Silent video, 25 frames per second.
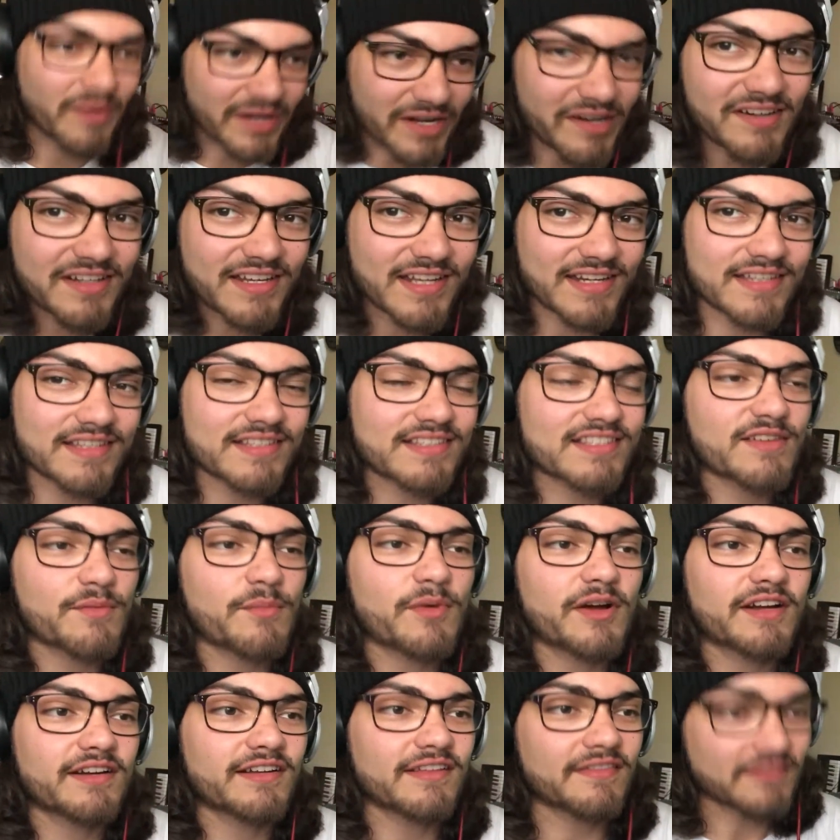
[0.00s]
we are getting
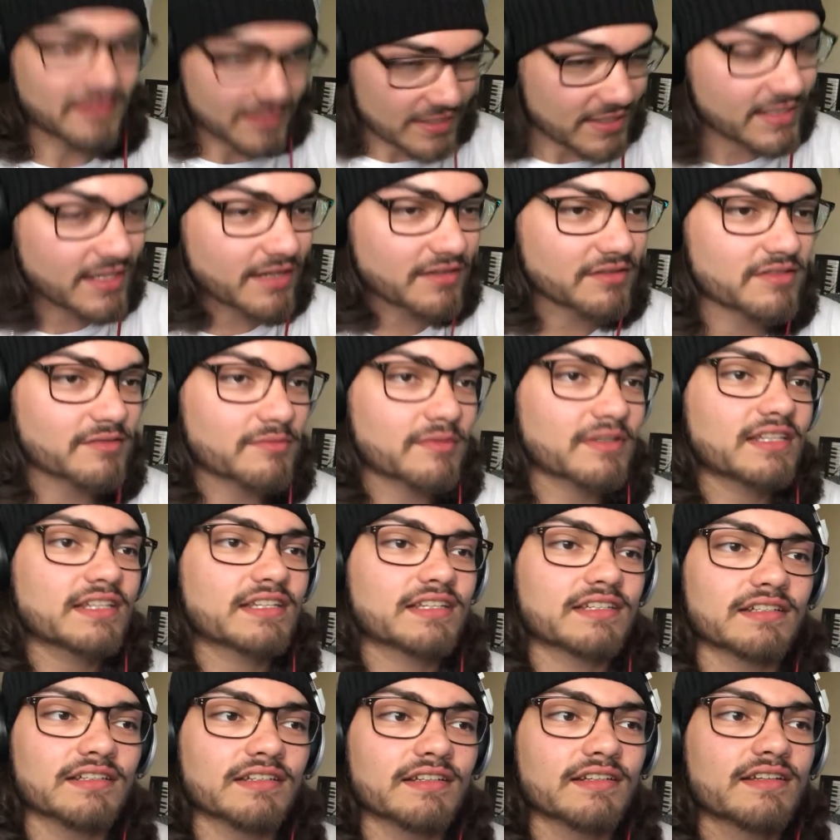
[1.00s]
somewhere. This sounds really
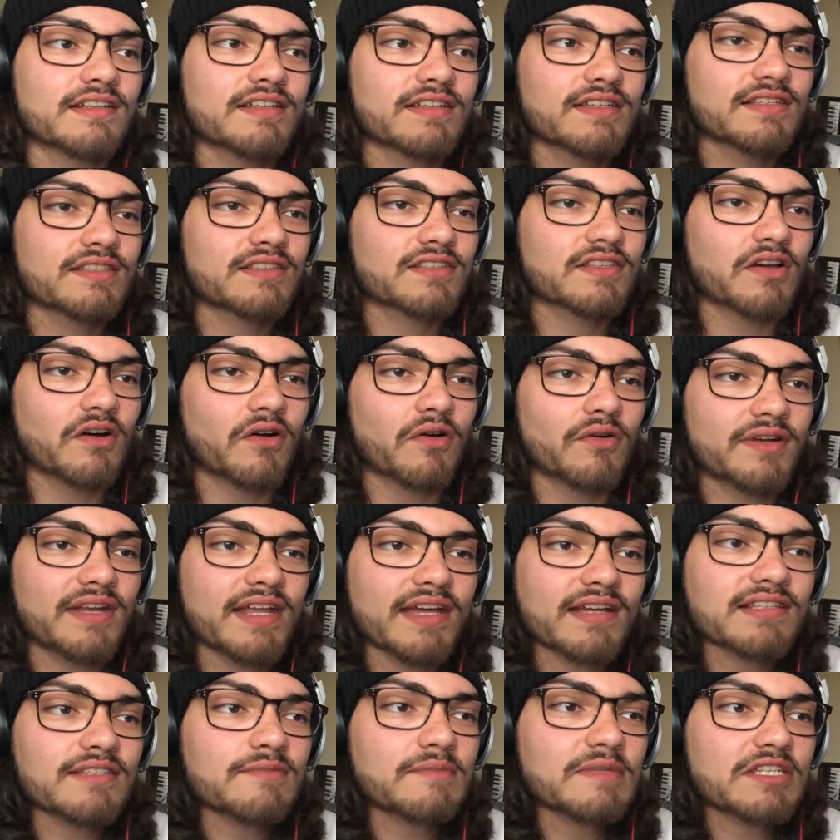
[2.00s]
good. So
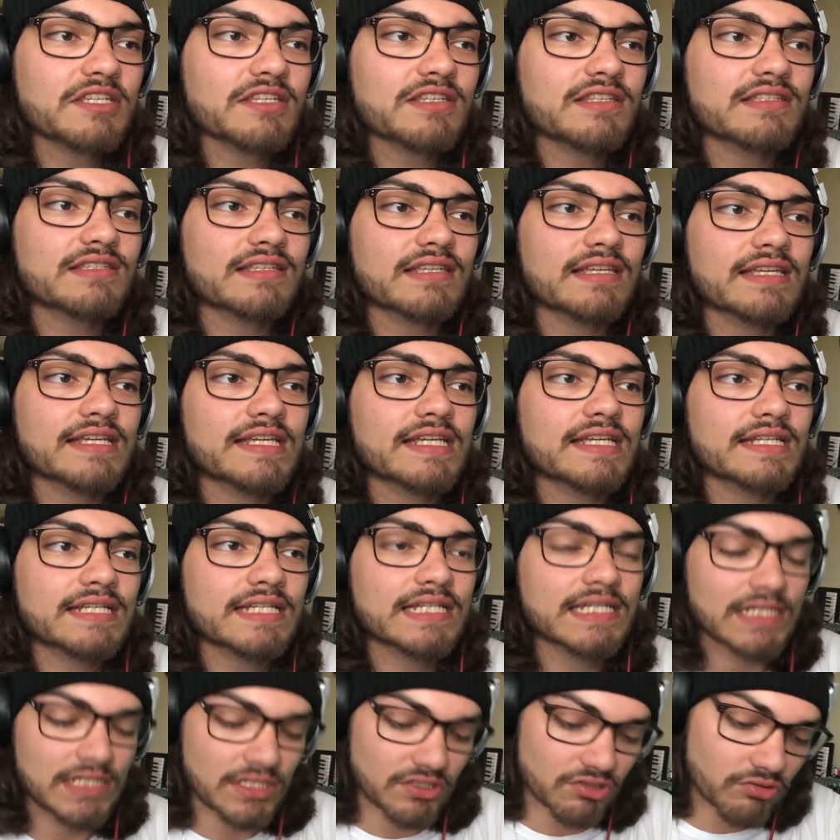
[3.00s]
next we just need
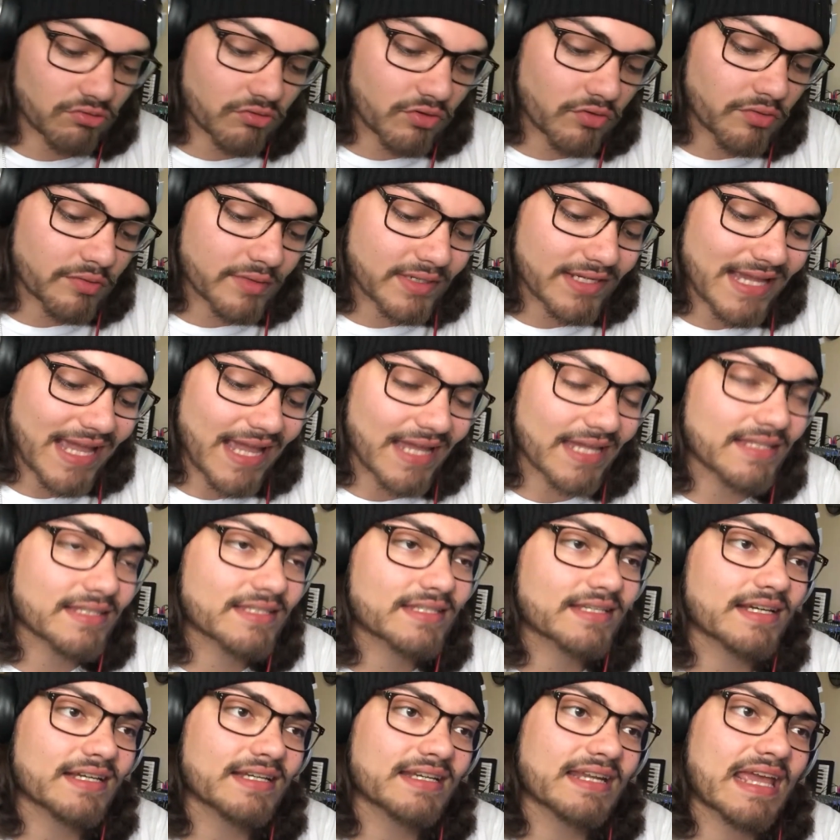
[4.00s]
to
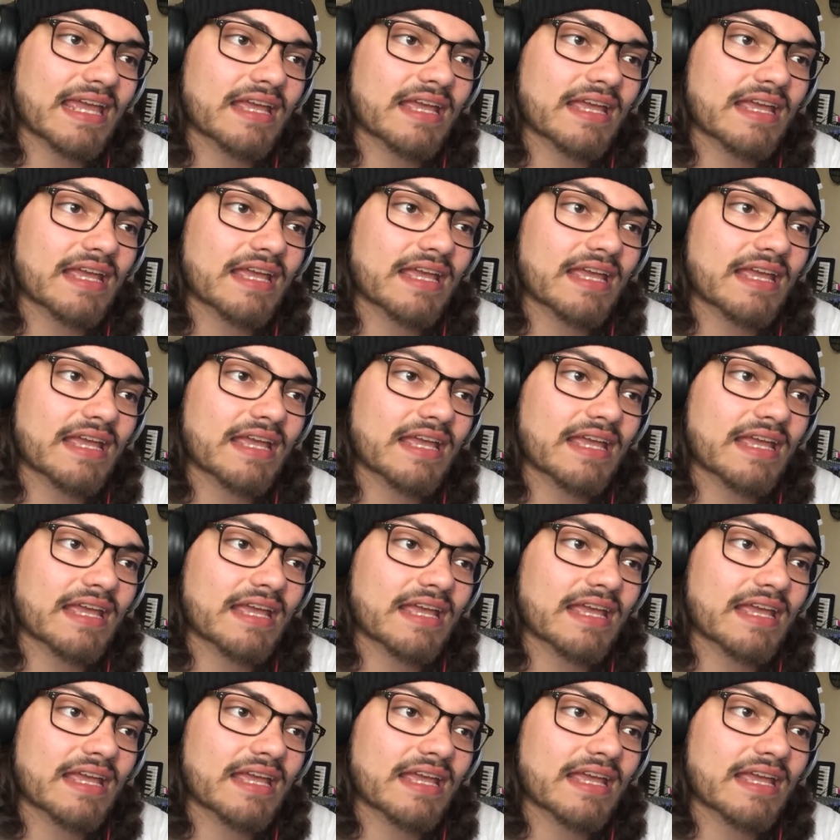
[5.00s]
create an